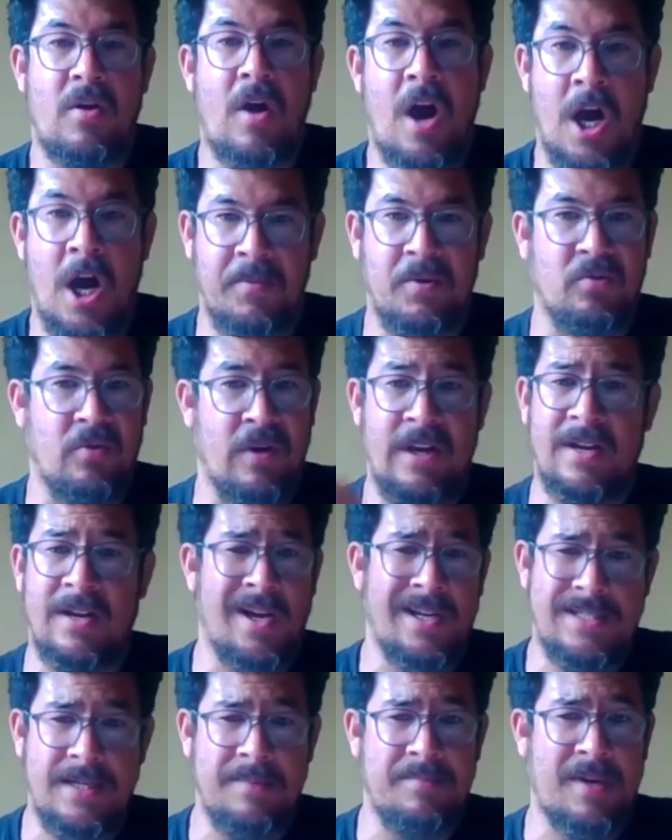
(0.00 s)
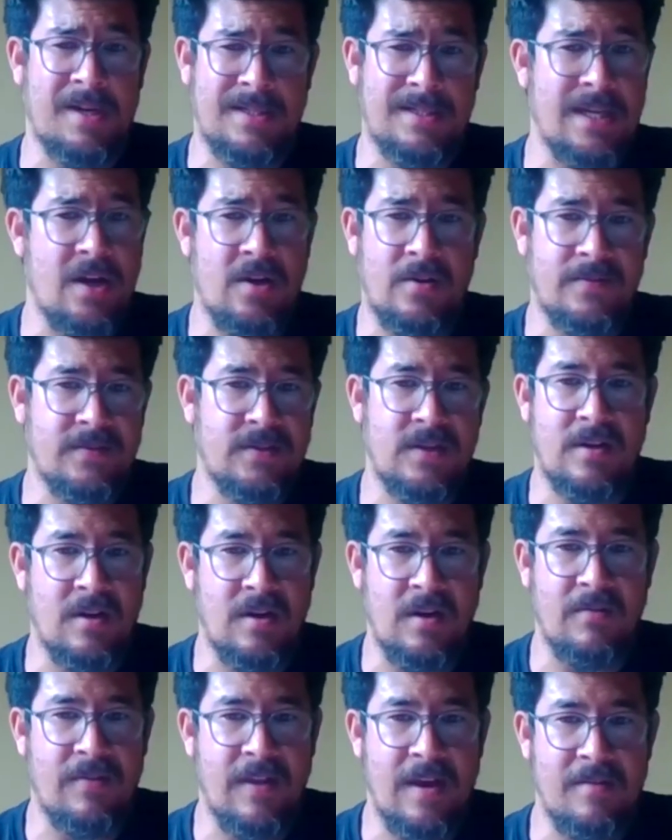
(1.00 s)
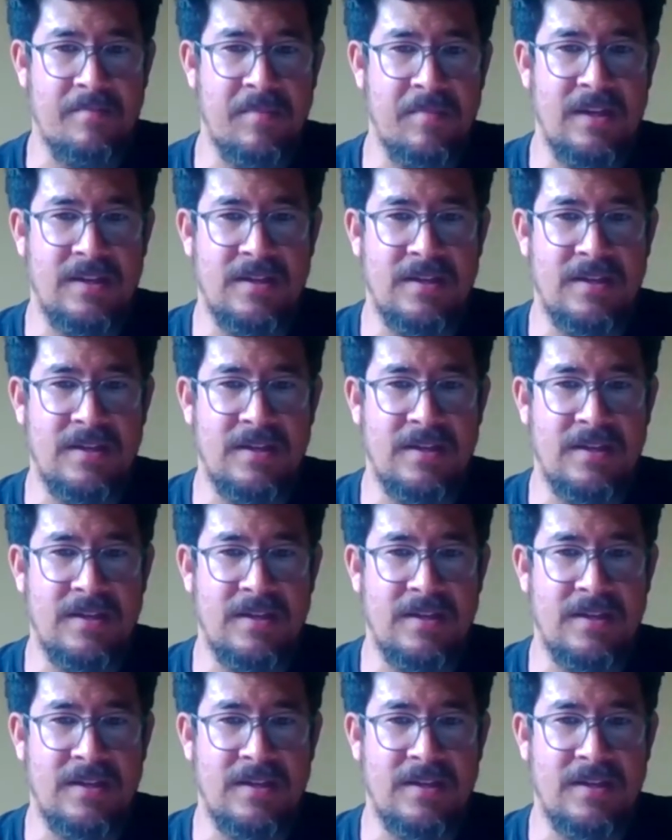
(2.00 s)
I'm greenlighting myself, so I don't know if that means